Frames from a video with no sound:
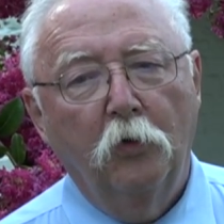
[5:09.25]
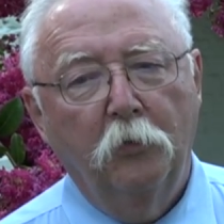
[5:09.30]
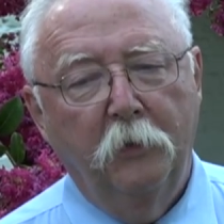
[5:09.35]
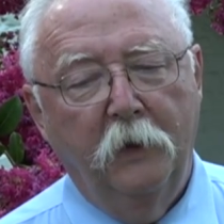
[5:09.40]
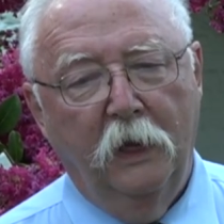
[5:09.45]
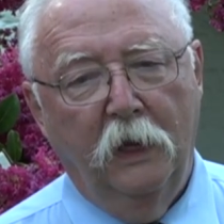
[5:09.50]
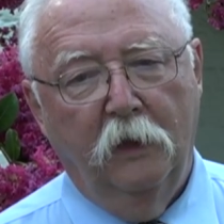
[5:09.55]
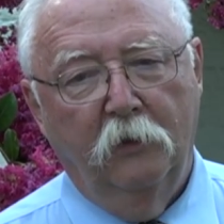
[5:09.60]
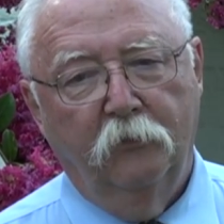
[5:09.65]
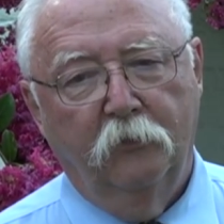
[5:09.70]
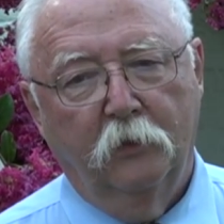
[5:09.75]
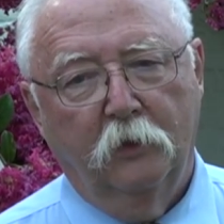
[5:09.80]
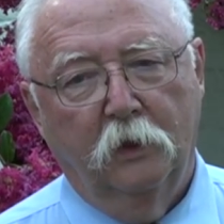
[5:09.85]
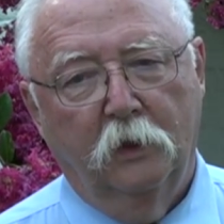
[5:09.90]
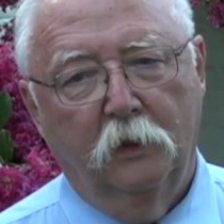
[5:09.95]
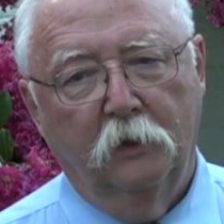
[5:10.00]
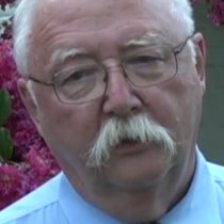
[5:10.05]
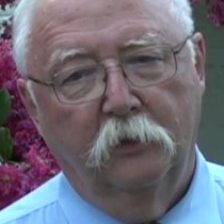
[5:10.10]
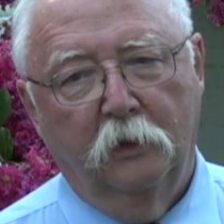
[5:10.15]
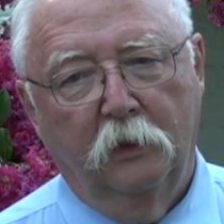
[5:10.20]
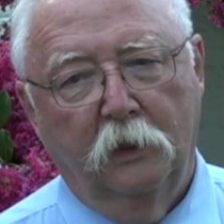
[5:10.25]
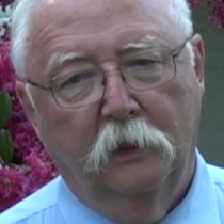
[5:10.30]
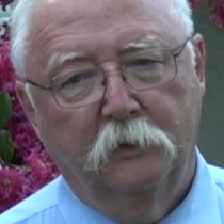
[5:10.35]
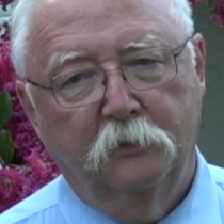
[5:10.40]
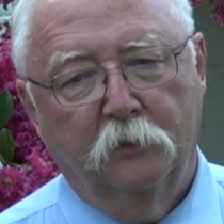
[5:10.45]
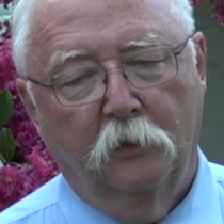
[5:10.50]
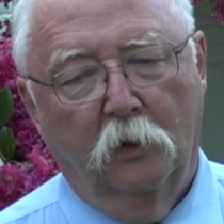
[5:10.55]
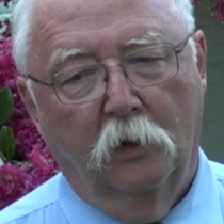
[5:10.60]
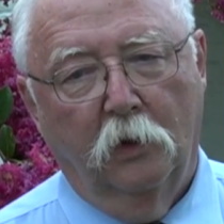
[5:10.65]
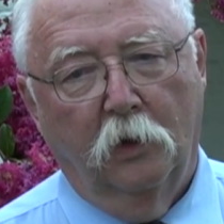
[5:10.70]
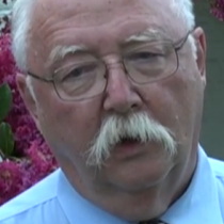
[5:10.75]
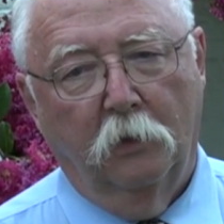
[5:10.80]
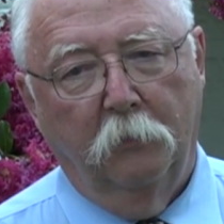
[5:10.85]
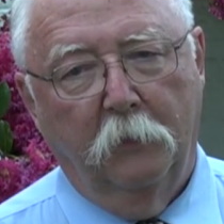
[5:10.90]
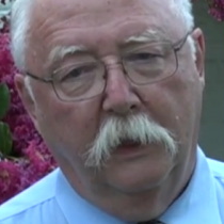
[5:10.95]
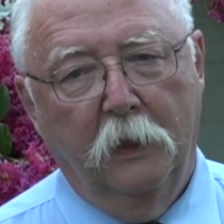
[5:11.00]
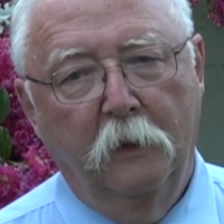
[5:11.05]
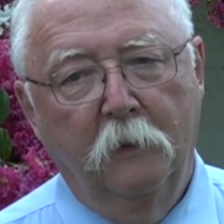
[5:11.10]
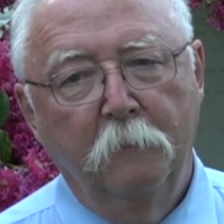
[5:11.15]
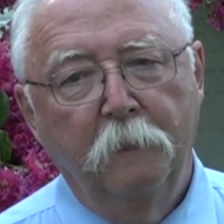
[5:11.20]
we have a continental
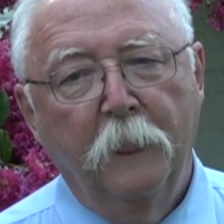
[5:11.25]
army.